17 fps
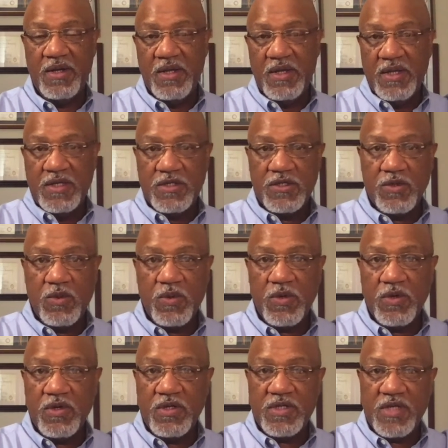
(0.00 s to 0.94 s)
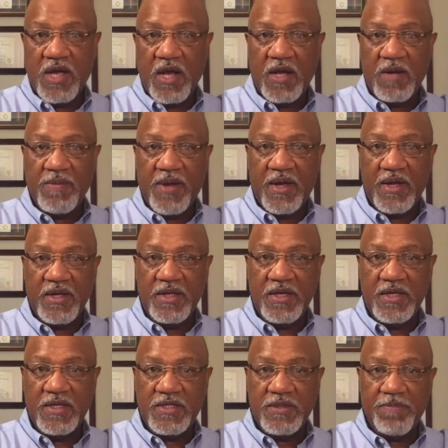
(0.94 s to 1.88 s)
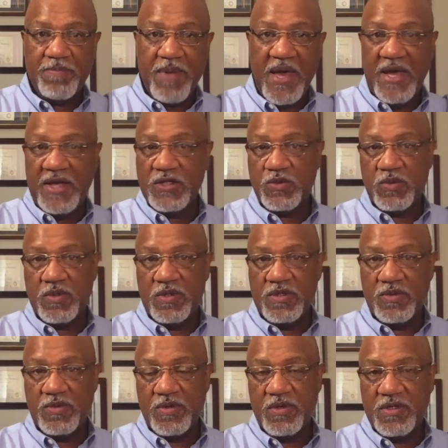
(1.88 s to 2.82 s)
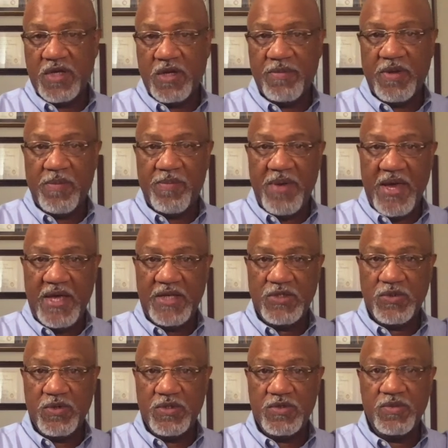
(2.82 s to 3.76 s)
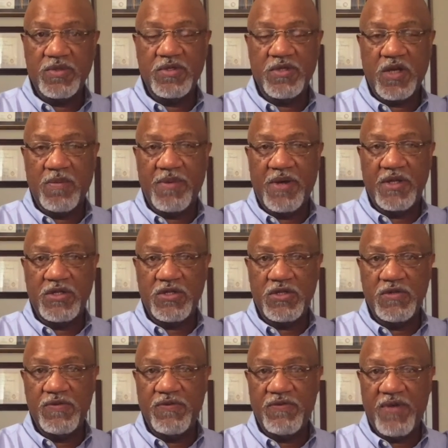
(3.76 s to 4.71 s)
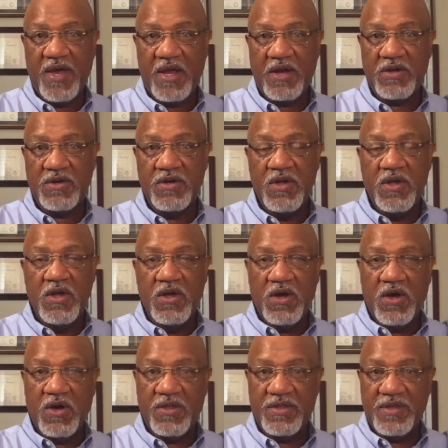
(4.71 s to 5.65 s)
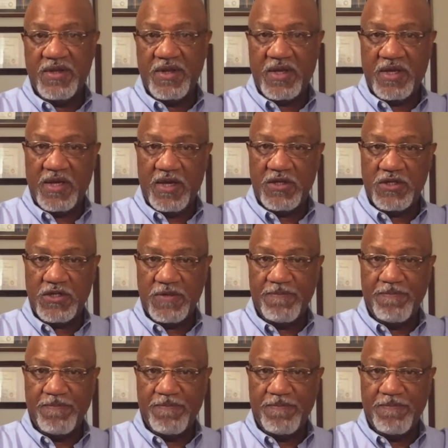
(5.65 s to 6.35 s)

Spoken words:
So what we're going to talk about is passwords. We're going to talk about passwords. We're going to talk about two-factor authentication.